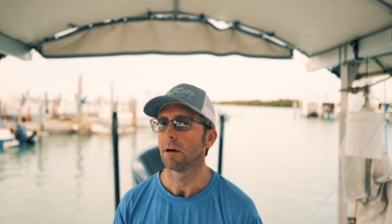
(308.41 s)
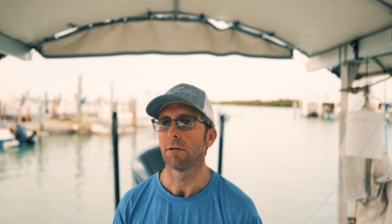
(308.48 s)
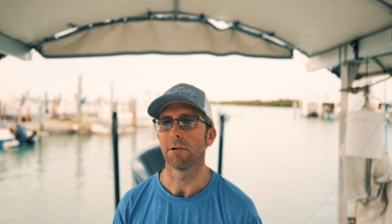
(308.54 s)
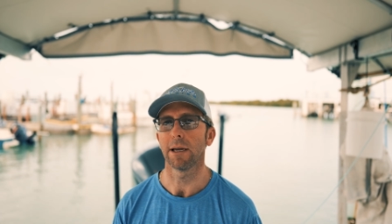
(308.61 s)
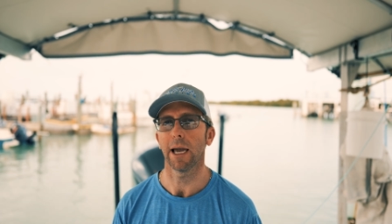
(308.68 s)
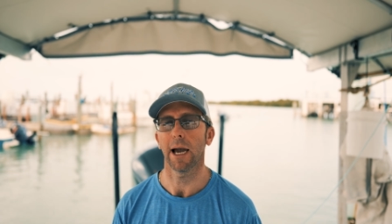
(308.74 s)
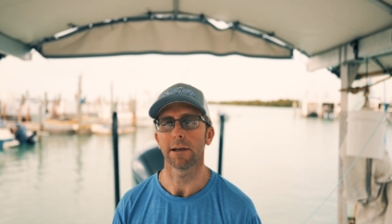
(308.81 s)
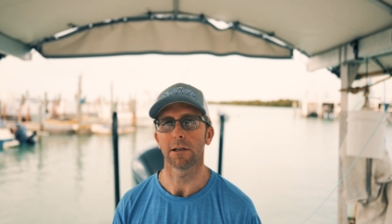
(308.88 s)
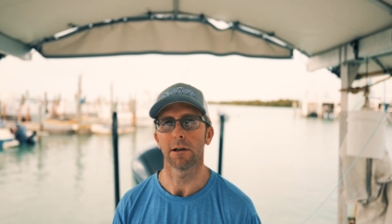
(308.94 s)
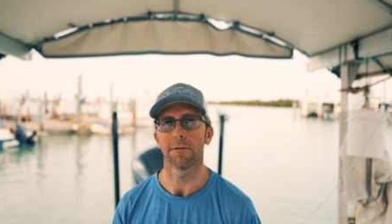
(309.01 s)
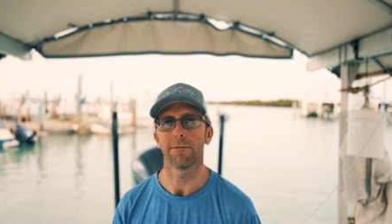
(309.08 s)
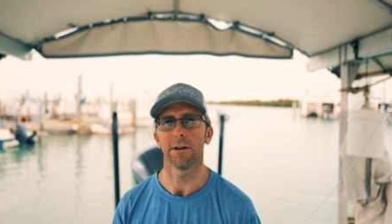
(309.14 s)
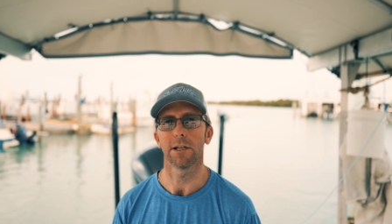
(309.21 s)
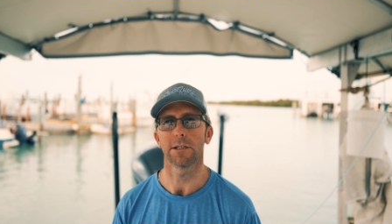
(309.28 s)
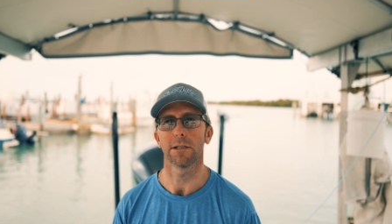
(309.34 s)
We had good
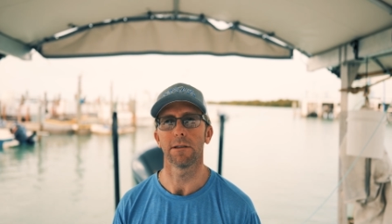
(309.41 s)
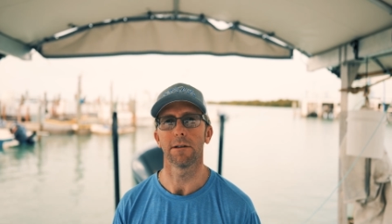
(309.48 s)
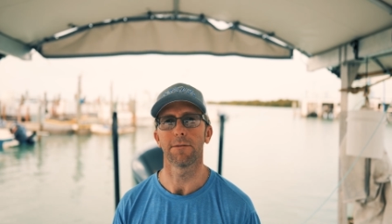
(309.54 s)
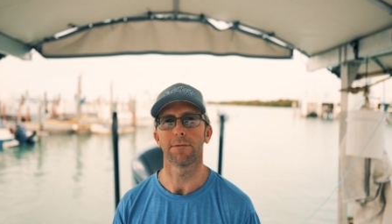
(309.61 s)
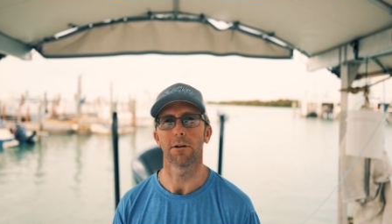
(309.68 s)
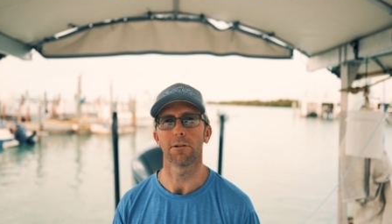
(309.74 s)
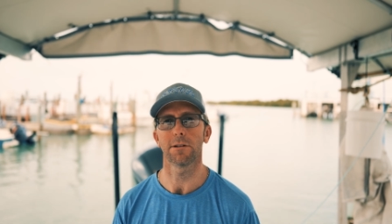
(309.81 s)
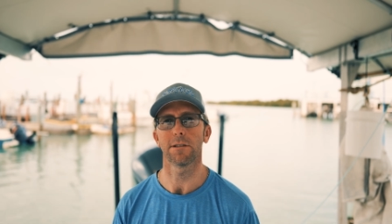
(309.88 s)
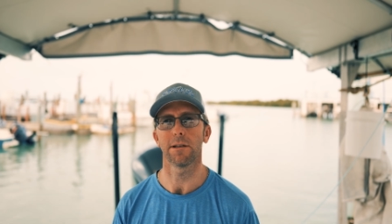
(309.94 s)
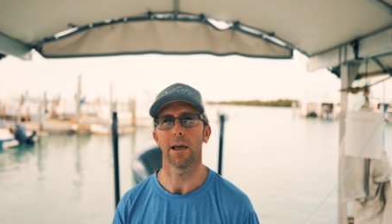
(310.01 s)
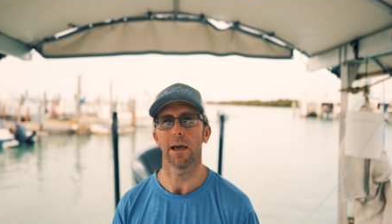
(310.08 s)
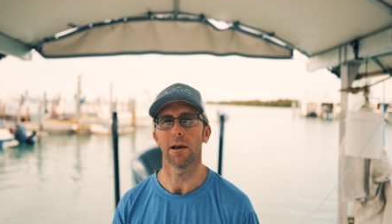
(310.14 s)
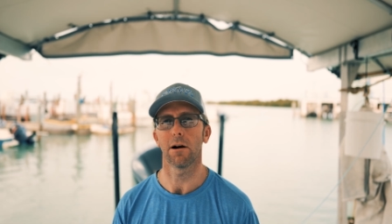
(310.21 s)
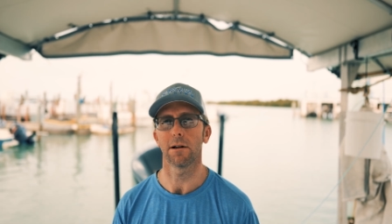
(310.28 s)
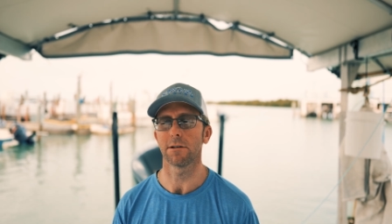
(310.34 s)
fishing. The first
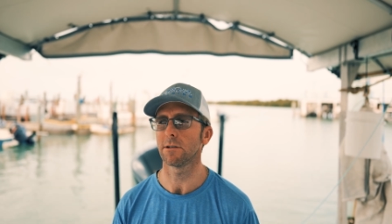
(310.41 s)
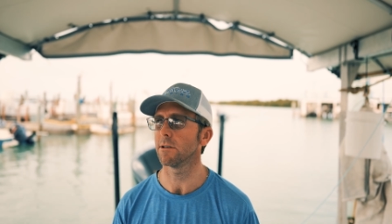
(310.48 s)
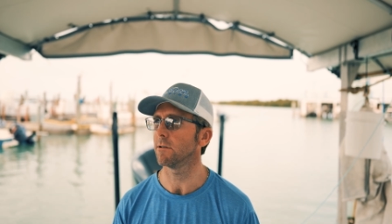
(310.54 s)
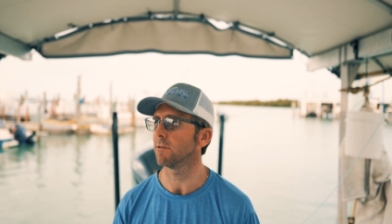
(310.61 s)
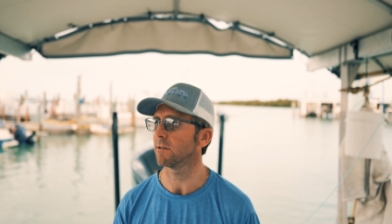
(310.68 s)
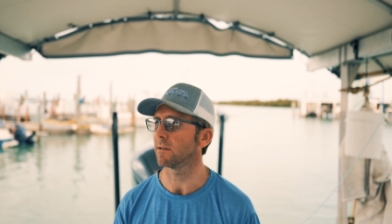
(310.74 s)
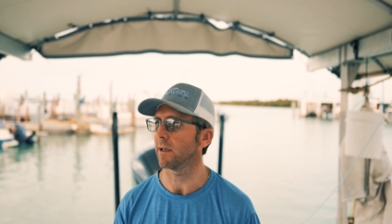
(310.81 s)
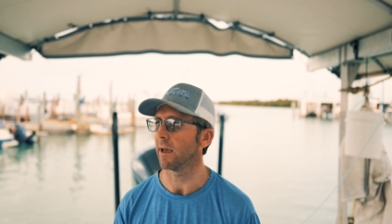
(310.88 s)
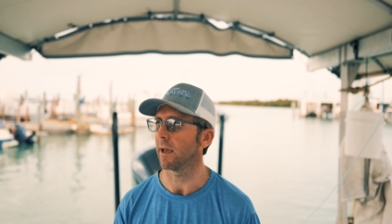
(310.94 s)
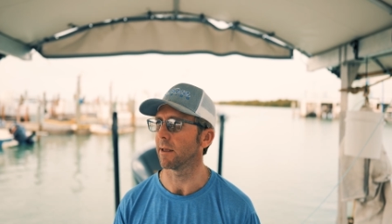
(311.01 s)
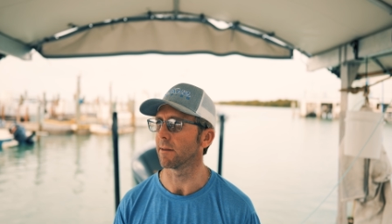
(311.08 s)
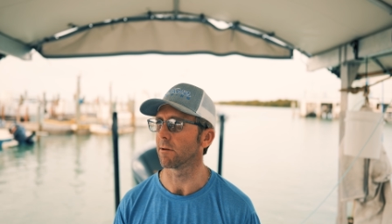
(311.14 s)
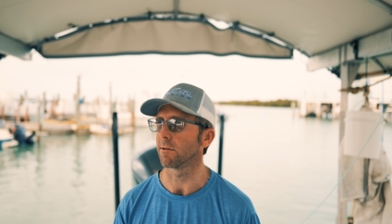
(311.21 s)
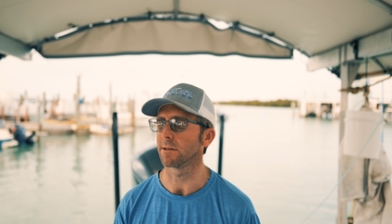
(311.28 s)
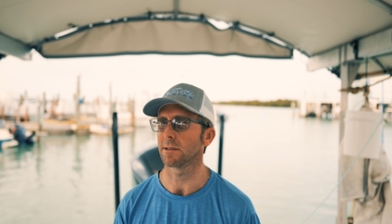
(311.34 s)
day on Tuesday,
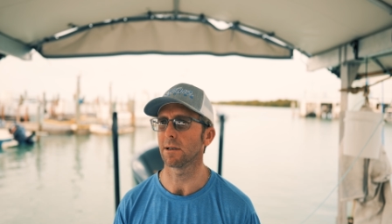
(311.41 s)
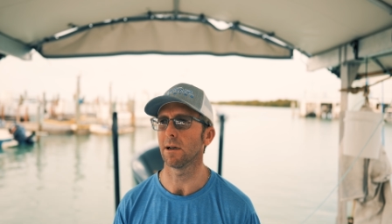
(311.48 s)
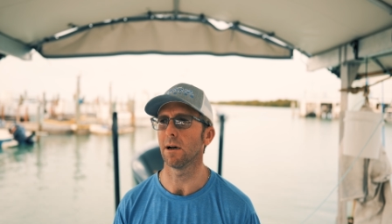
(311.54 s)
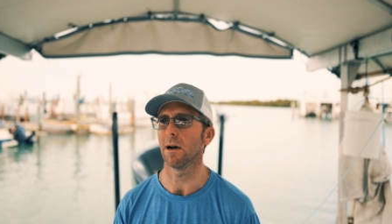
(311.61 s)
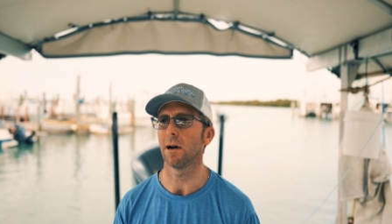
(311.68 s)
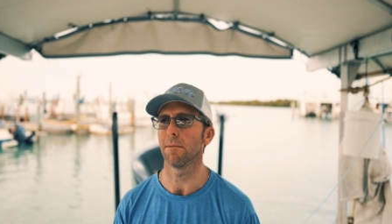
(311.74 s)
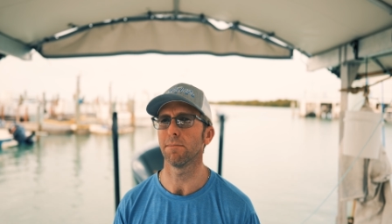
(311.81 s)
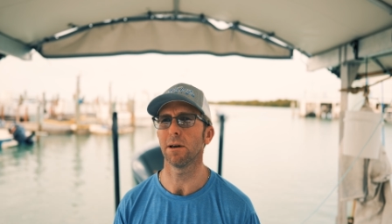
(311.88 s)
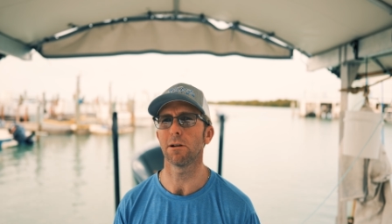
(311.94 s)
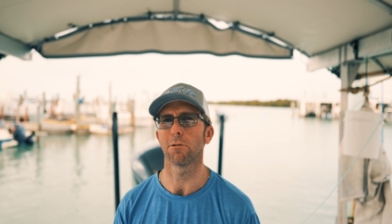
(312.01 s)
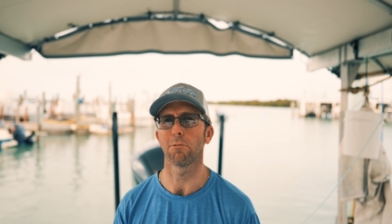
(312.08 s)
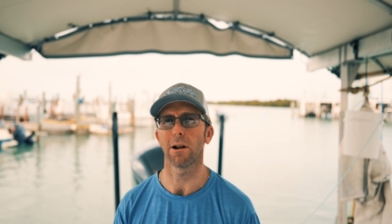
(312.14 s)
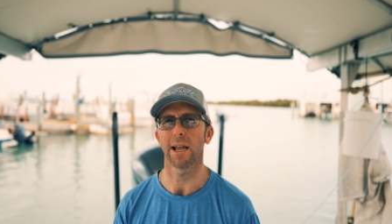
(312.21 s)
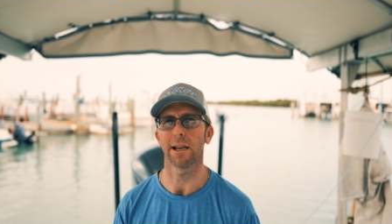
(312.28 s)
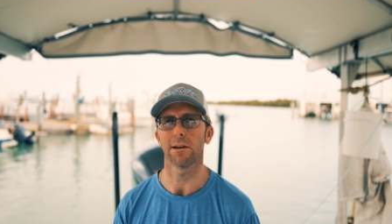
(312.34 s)
there was a bit
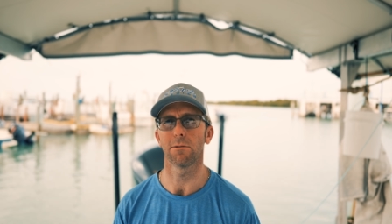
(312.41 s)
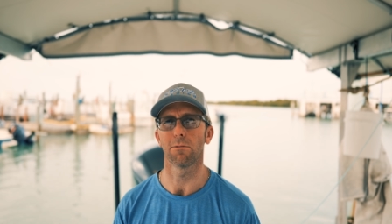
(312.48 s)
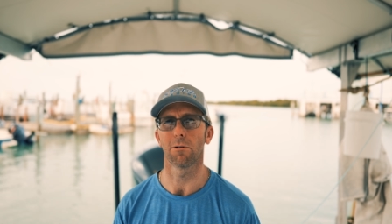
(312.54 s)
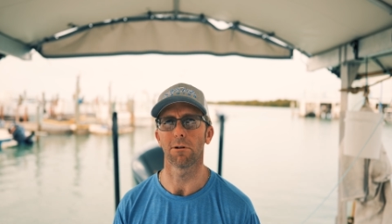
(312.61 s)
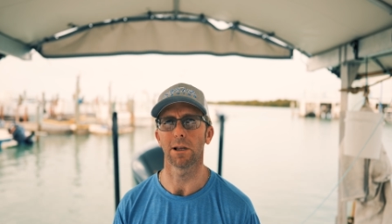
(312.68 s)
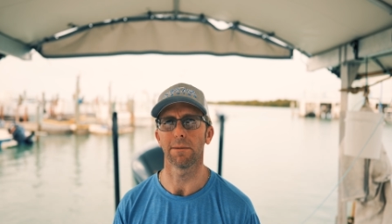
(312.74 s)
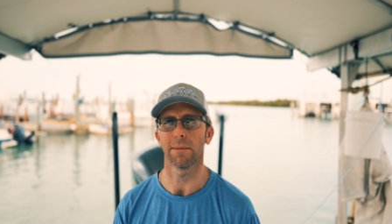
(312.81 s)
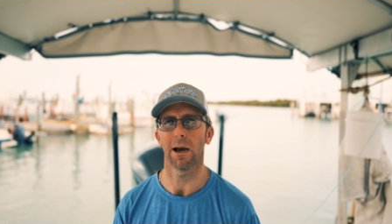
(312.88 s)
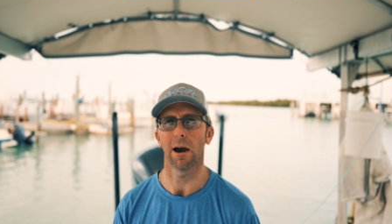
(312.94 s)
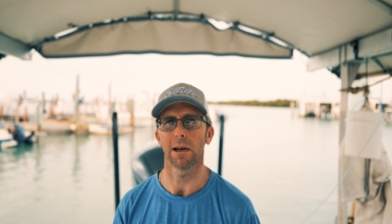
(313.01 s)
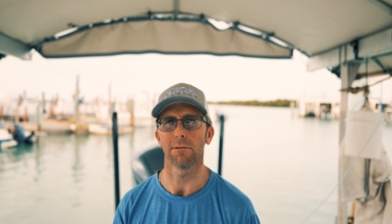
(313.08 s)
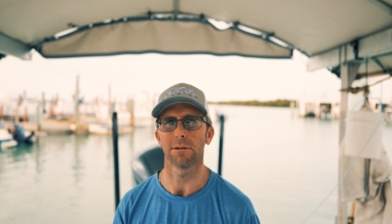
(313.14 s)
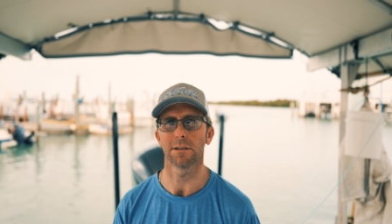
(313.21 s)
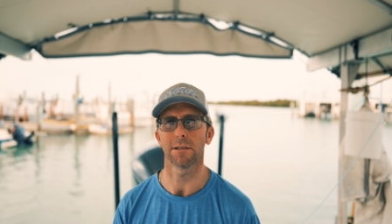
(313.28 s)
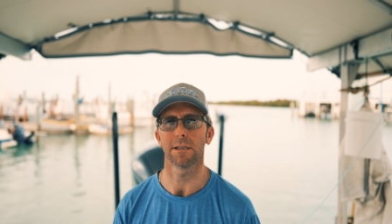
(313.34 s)
of rain to worry about.
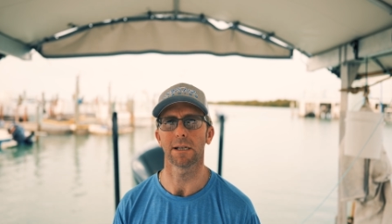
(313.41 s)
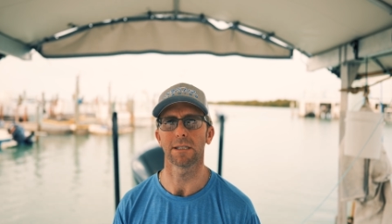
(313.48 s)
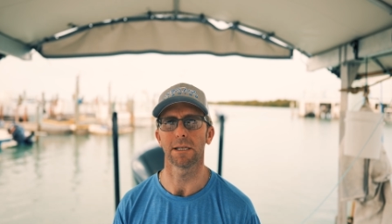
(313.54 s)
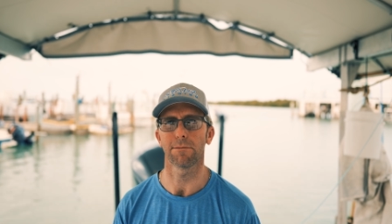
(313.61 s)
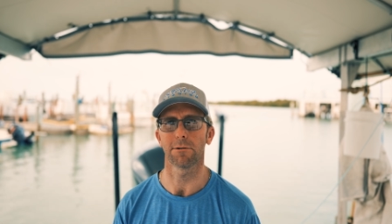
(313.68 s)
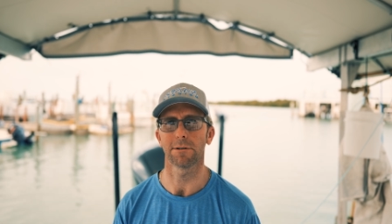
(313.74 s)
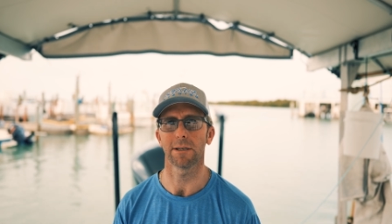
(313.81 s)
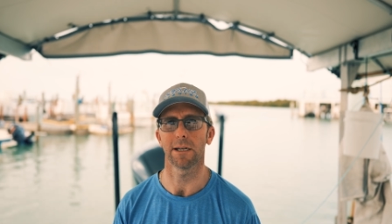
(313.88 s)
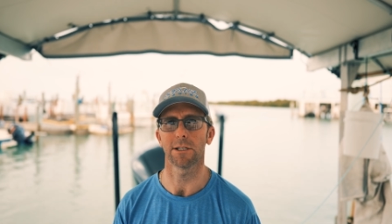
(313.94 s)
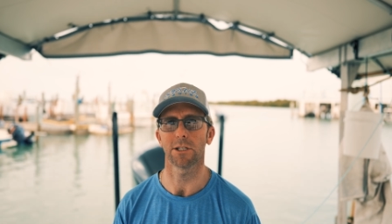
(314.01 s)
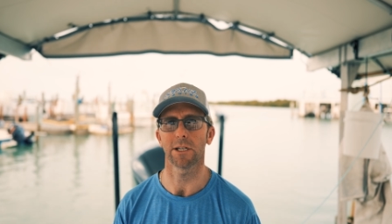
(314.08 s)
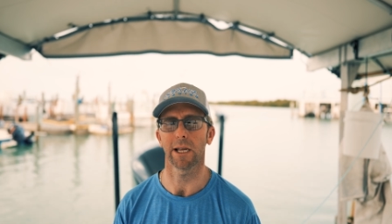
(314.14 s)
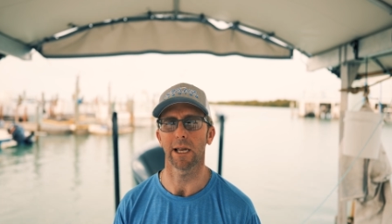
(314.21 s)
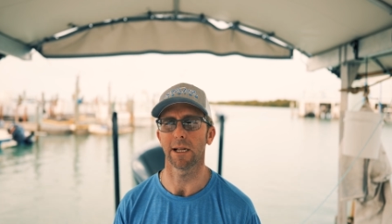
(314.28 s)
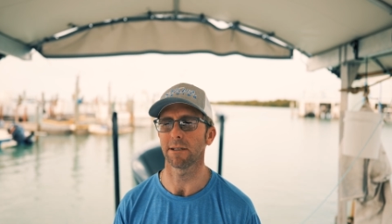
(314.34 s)
It was 60%
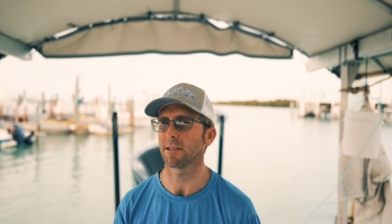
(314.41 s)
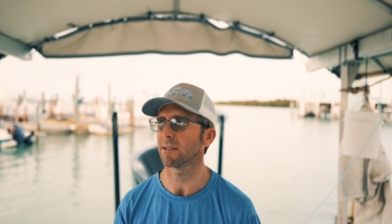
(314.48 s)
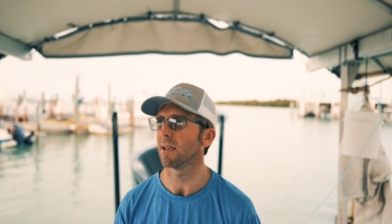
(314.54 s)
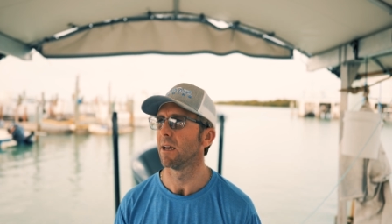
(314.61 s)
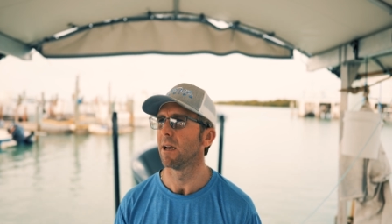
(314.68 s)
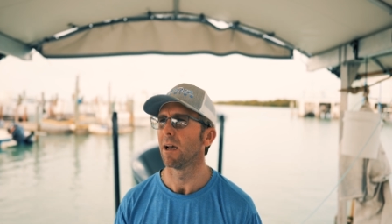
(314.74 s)
chance.